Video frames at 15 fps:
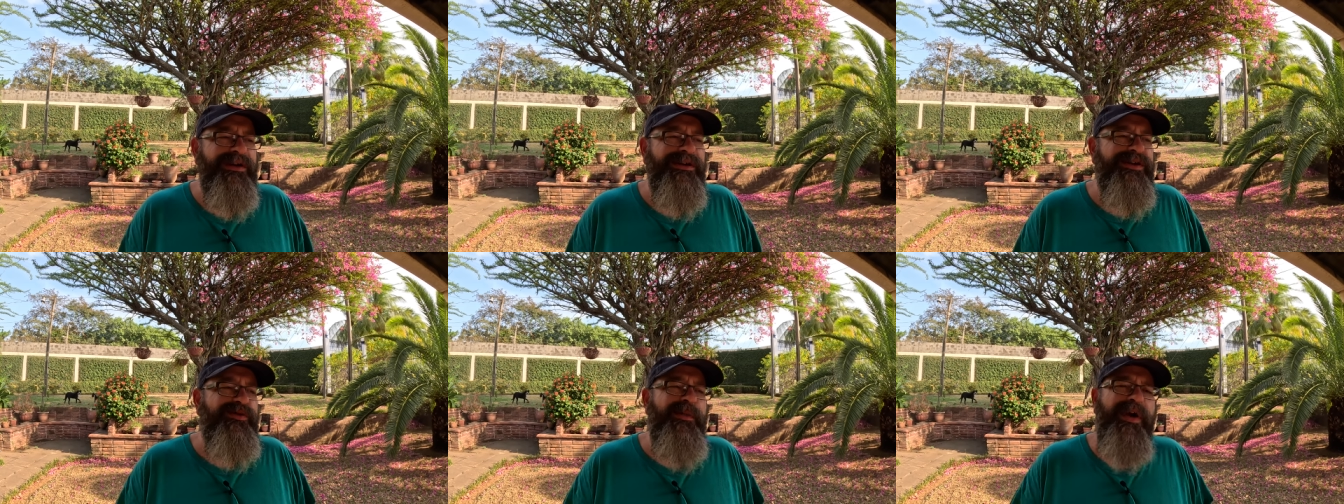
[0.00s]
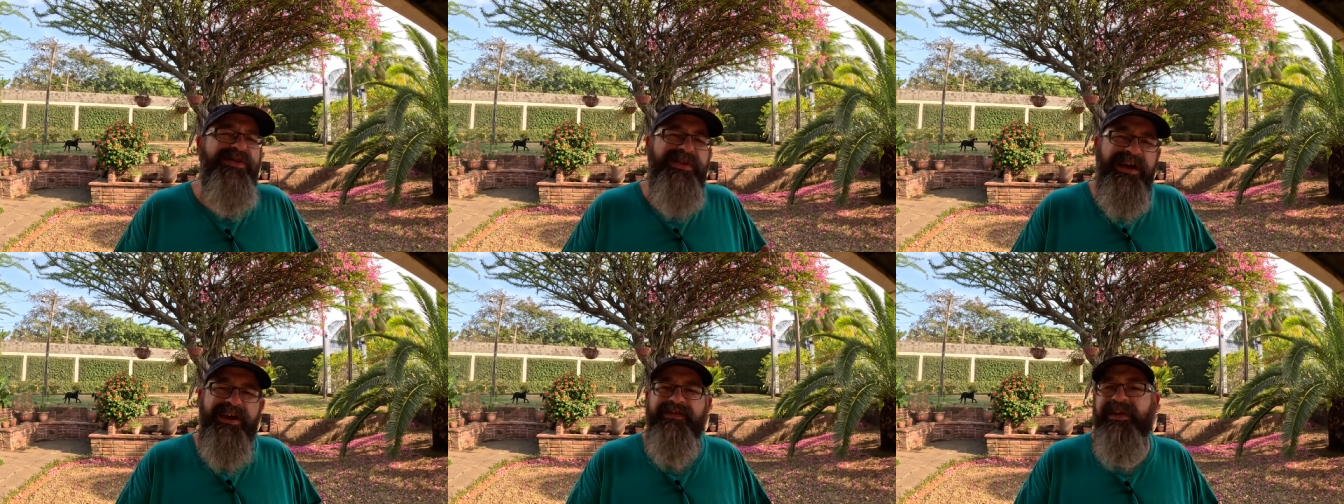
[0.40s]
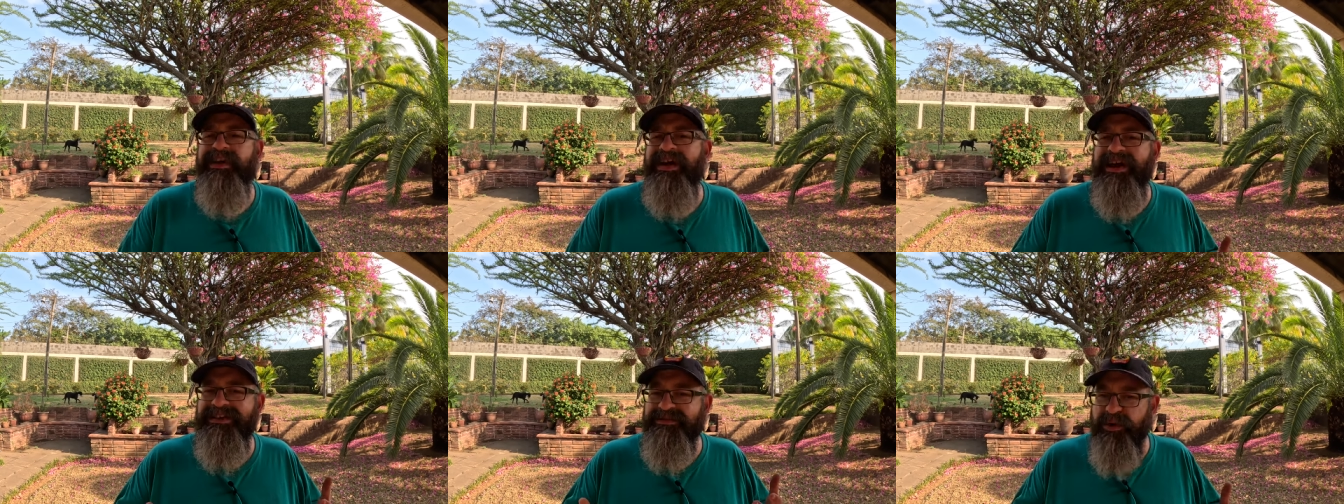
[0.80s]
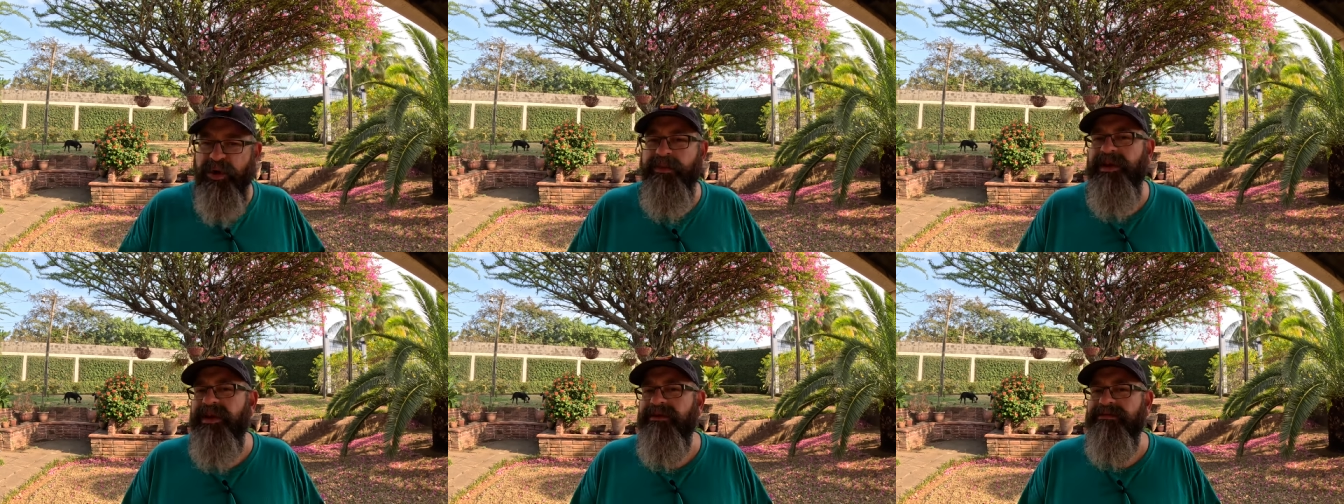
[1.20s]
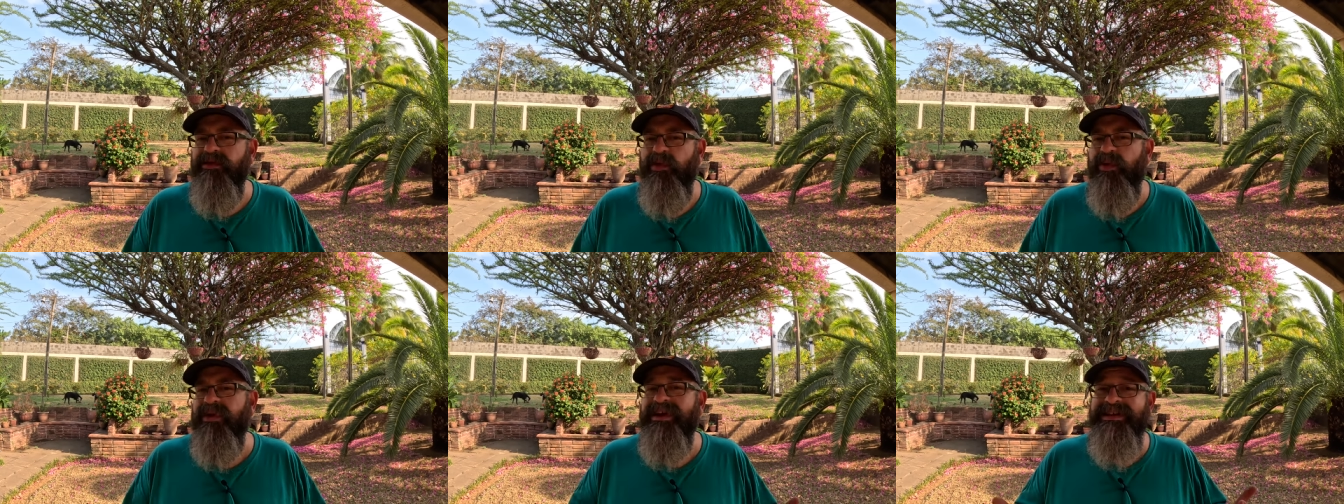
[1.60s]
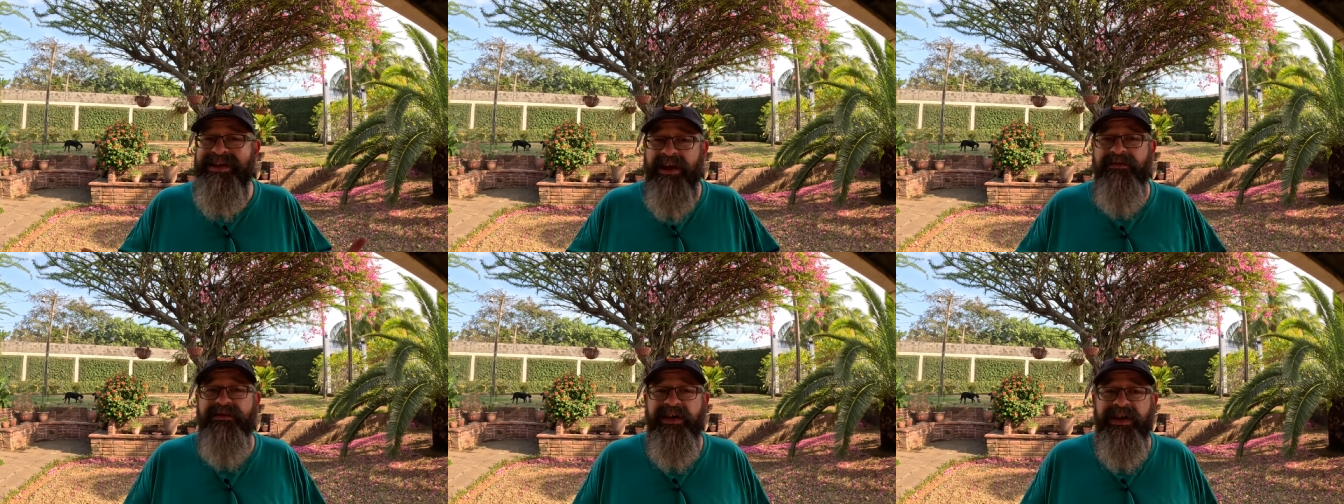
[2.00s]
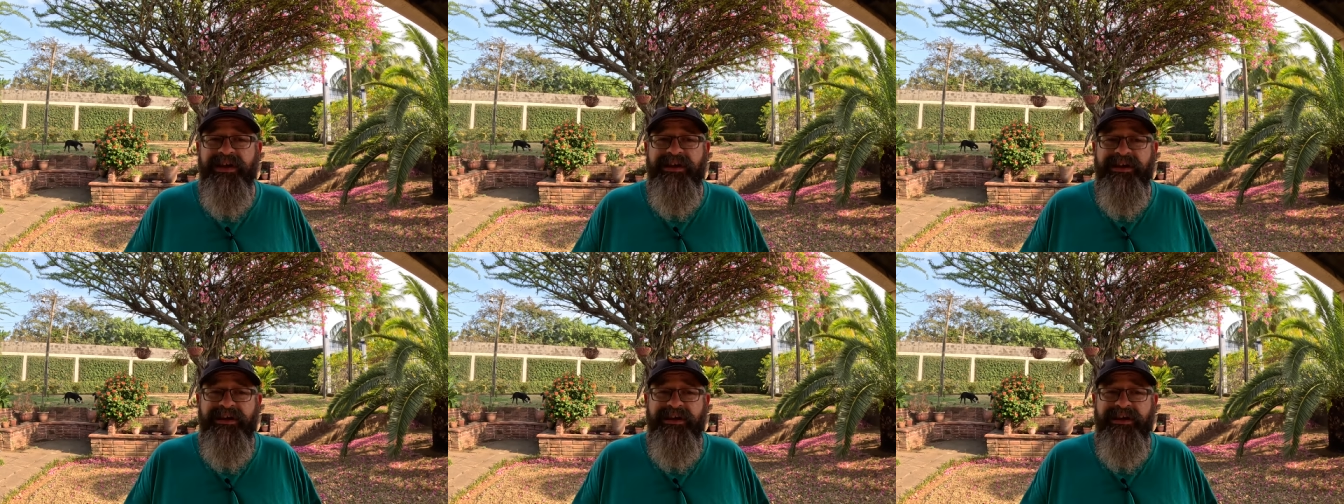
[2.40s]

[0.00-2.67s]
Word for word: you may think of it as permanent or indefinite.